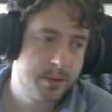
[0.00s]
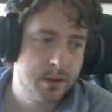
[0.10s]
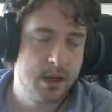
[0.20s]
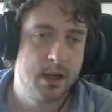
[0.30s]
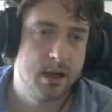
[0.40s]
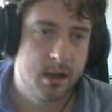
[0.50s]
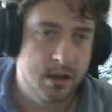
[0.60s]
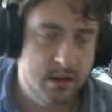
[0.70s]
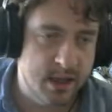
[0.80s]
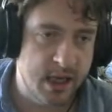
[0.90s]
The
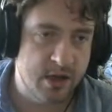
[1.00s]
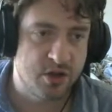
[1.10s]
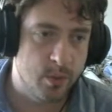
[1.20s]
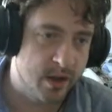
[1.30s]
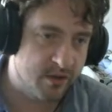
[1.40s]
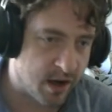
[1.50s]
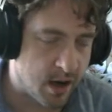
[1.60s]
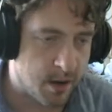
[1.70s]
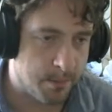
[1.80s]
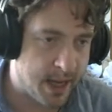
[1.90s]
issue is I
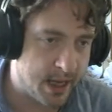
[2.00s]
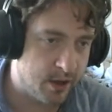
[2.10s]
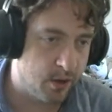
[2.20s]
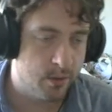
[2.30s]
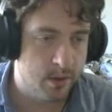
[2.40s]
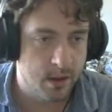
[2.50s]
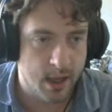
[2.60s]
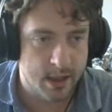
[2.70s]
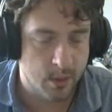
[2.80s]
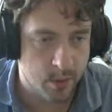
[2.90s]
can't pay you,
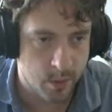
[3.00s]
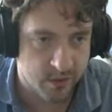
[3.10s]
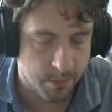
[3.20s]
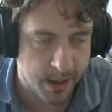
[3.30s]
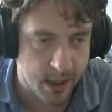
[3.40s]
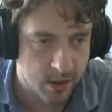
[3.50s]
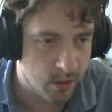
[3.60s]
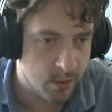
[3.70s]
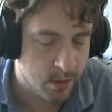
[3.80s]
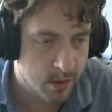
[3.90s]
and I would want to pay
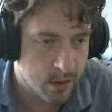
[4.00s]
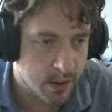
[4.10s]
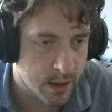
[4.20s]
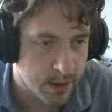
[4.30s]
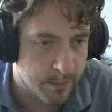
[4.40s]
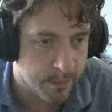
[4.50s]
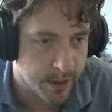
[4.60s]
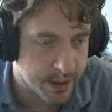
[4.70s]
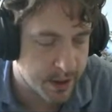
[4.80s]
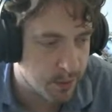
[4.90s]
you, and
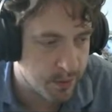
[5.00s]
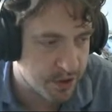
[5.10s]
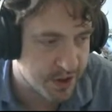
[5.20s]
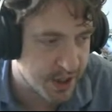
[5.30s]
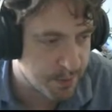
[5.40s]
I don't want to share the